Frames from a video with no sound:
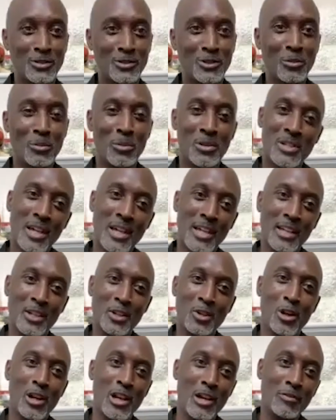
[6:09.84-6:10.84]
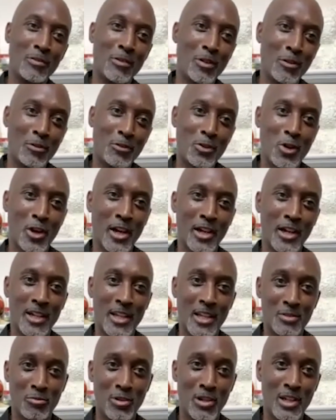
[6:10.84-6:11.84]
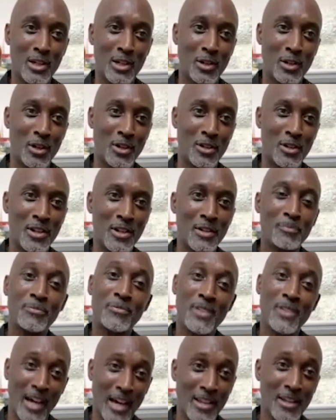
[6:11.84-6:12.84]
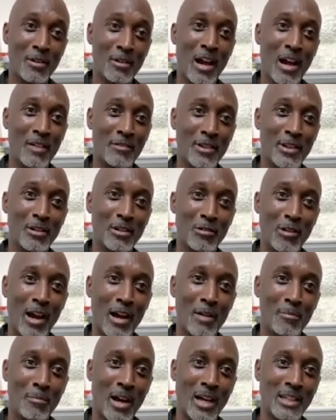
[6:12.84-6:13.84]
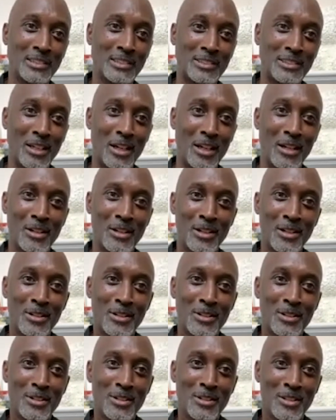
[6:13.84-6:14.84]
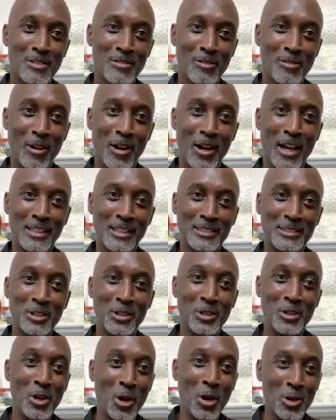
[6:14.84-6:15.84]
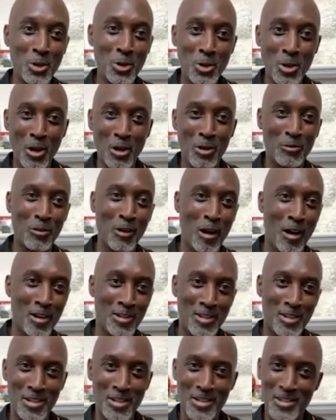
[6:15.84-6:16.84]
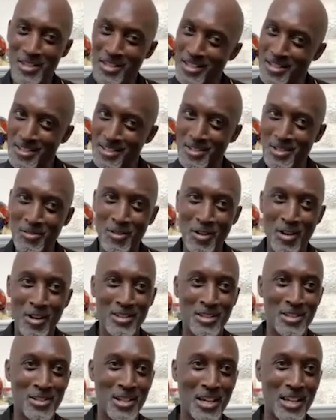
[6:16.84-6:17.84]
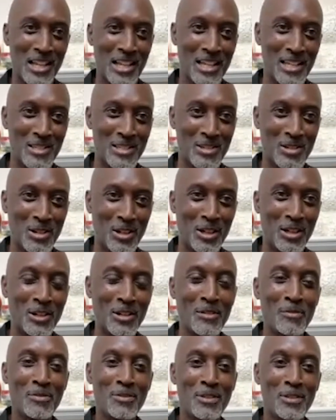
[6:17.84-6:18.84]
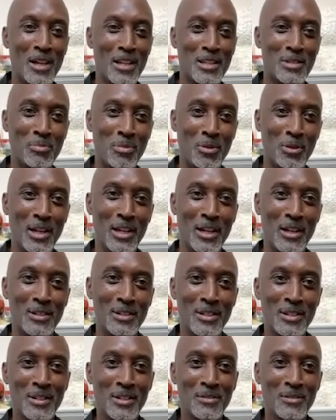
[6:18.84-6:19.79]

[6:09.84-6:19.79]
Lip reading: So maintaining your level of training, that's really good. And having the right mindset. Right. So you know you've got advantage. Yeah, there's advantage that Leila's got. That's brilliant.